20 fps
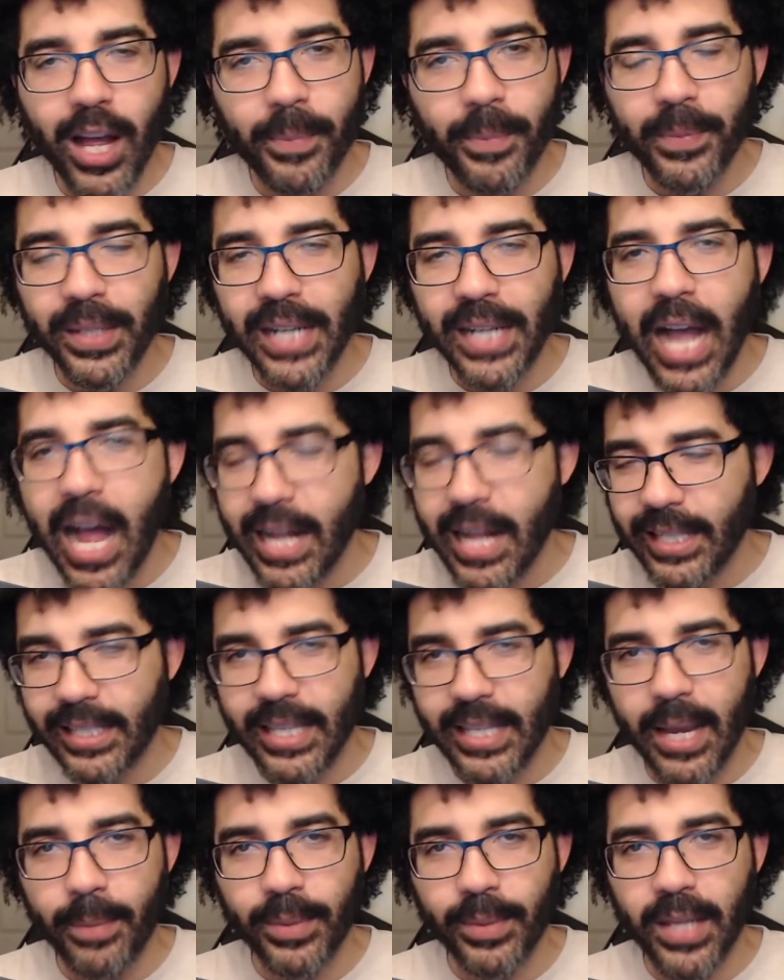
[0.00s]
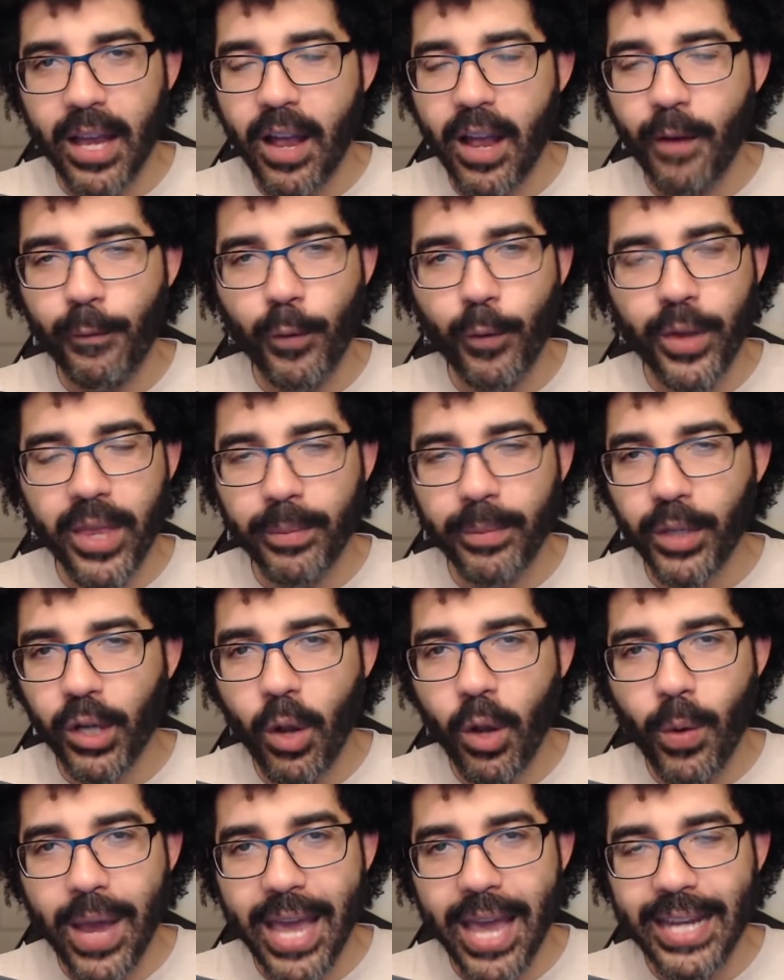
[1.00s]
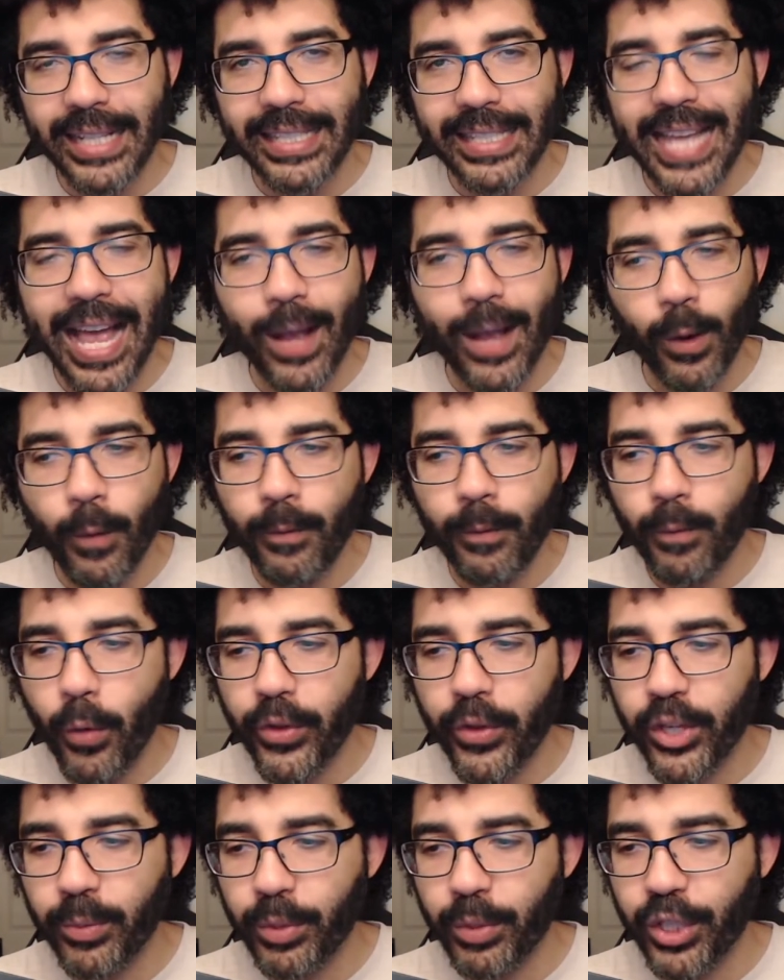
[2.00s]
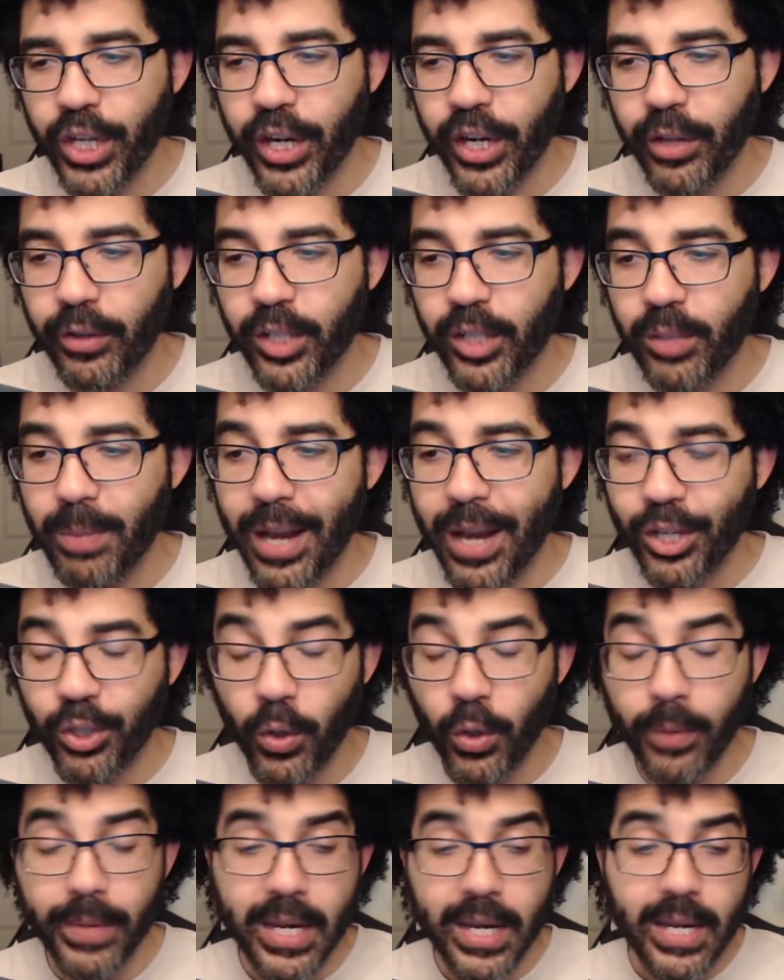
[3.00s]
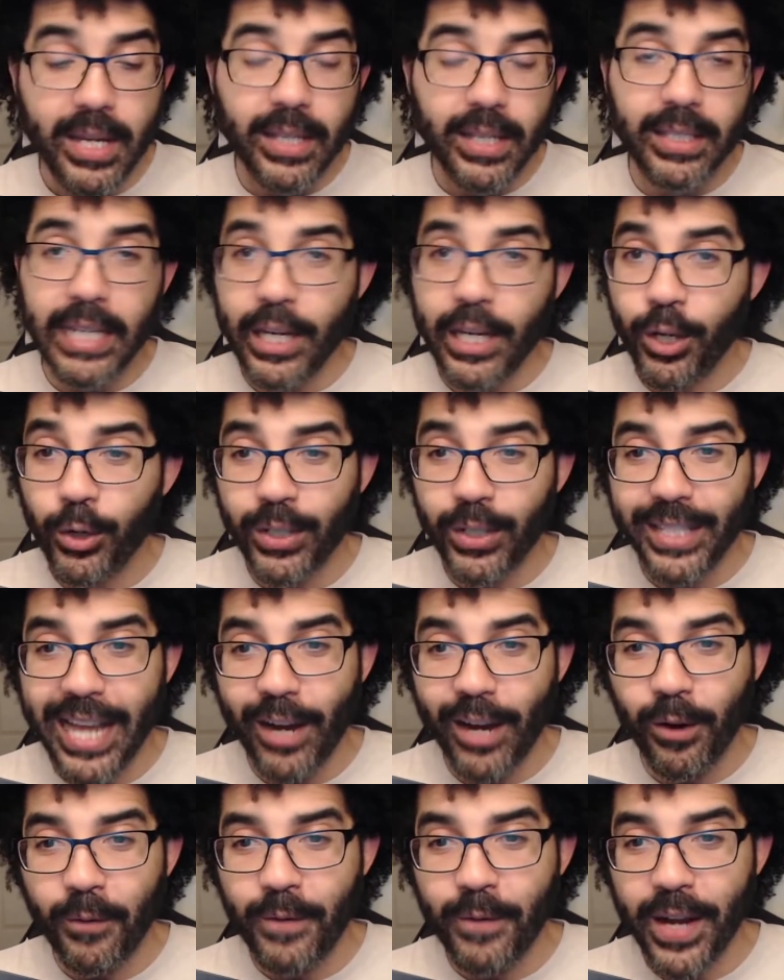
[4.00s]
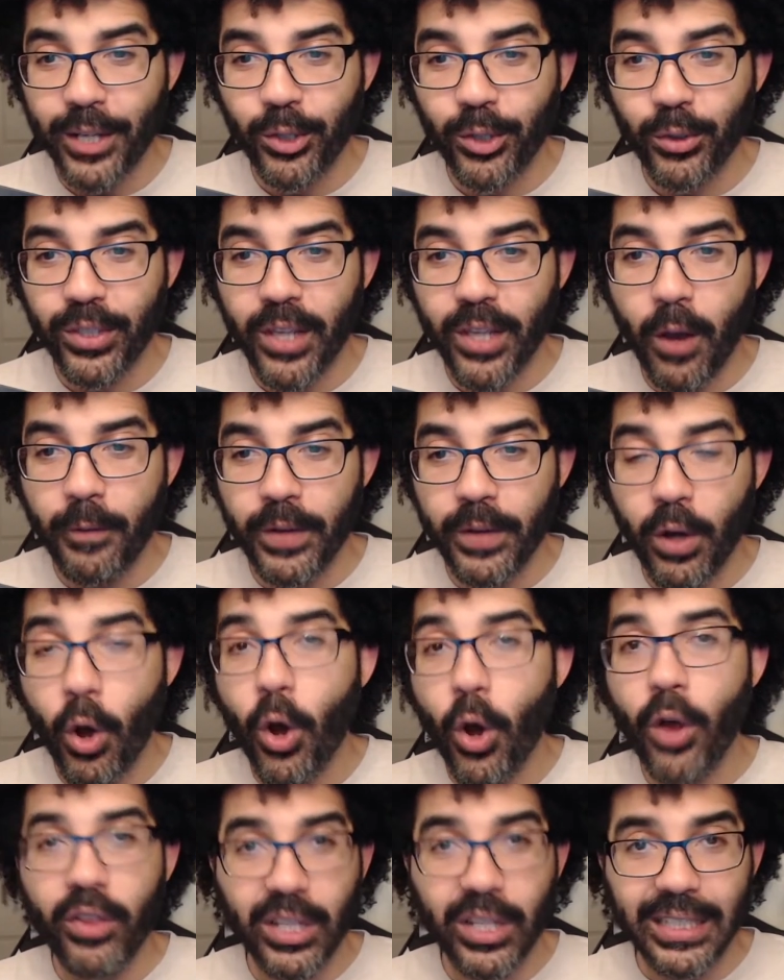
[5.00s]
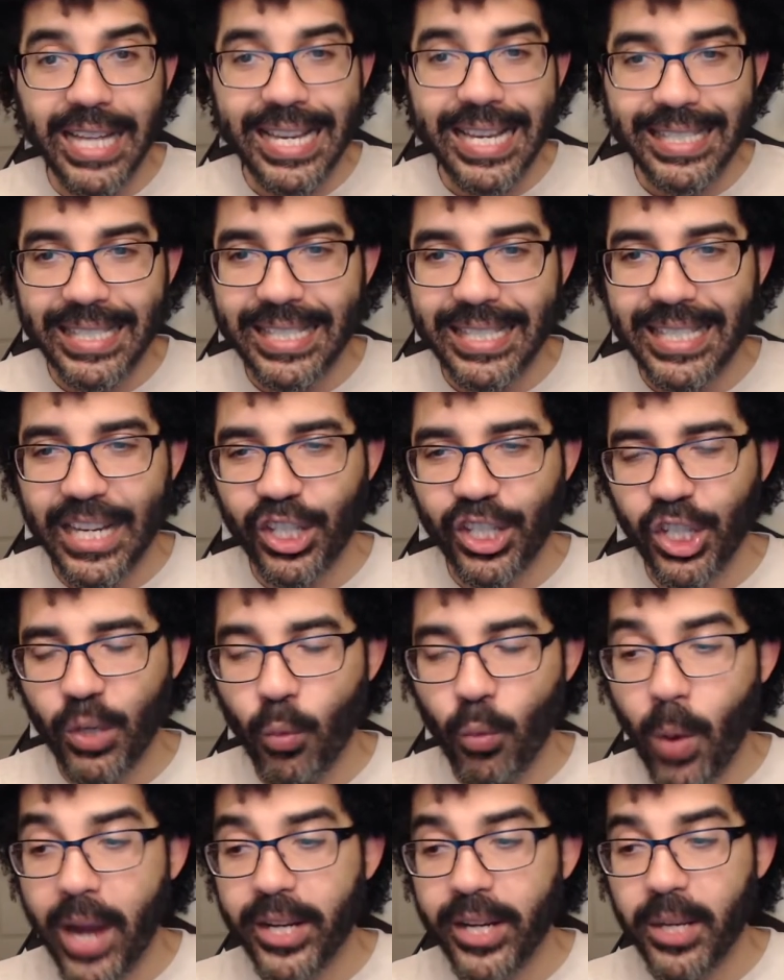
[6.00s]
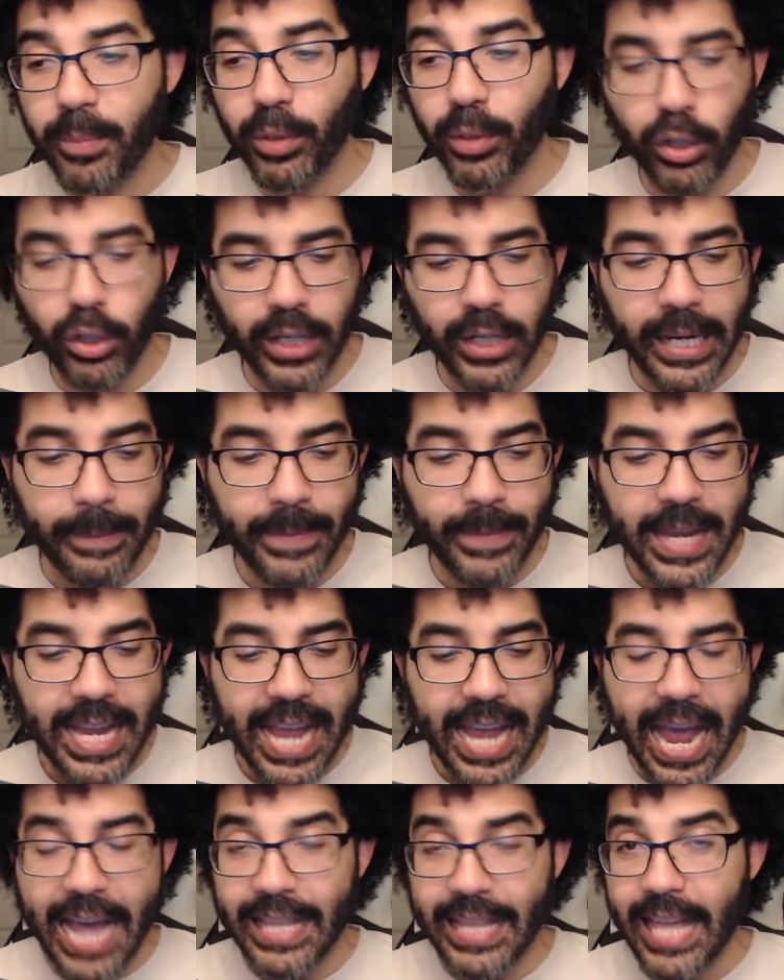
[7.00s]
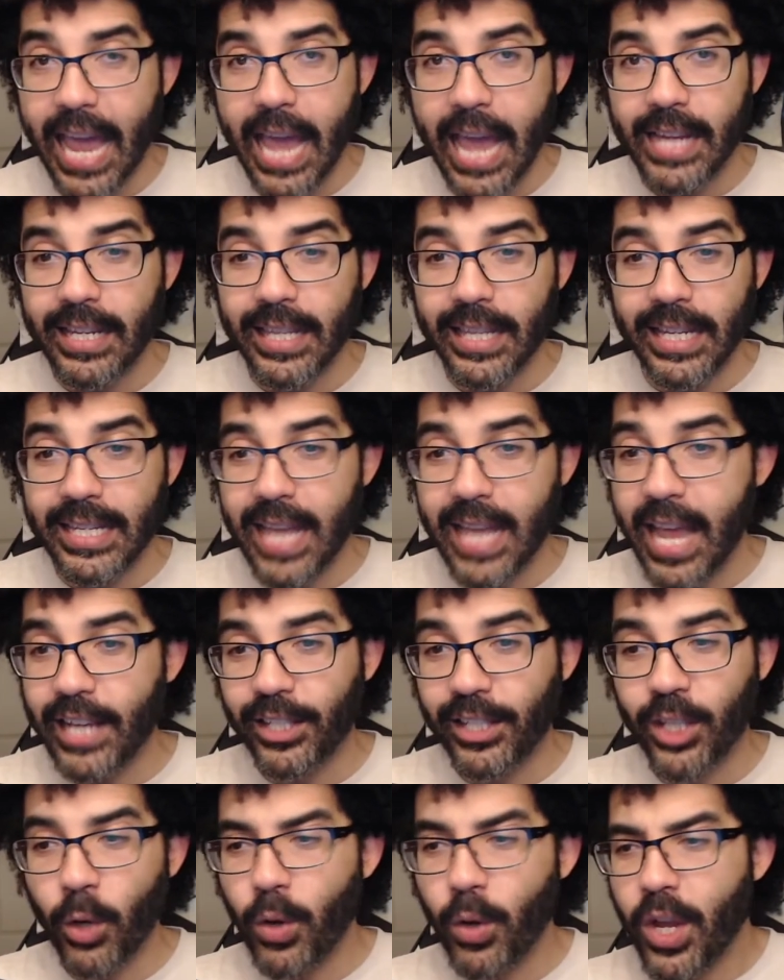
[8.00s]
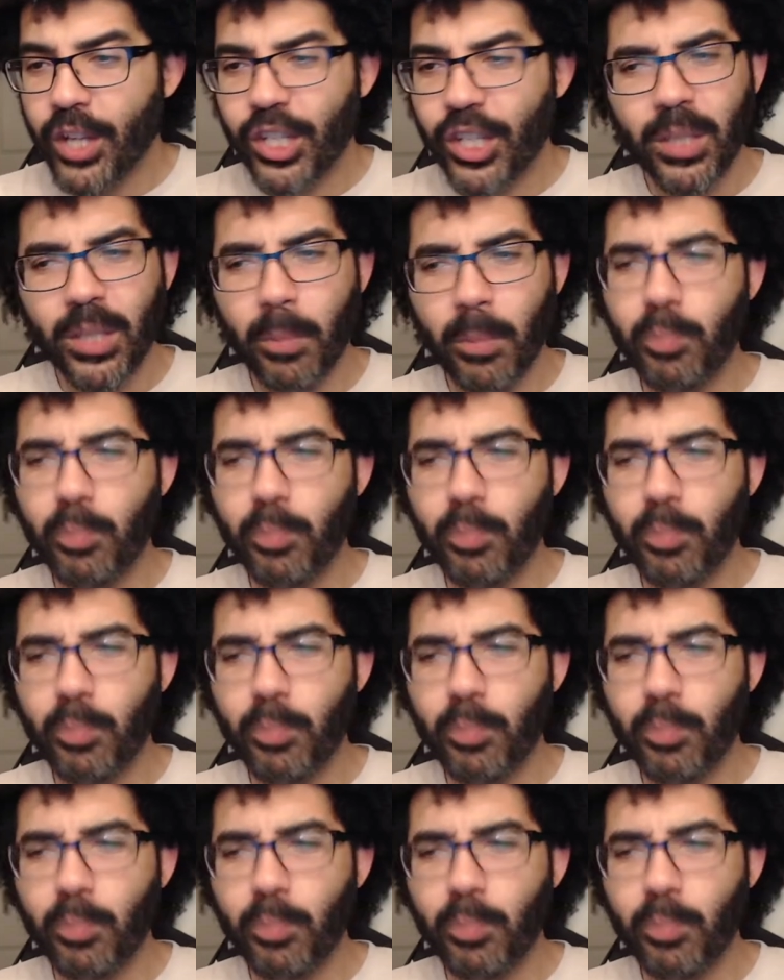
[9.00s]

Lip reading: concept for them to go ahead and tackle for this particular special, seeing her sacrifice herself and all the lessons that she wind up learning at the end of the day. So just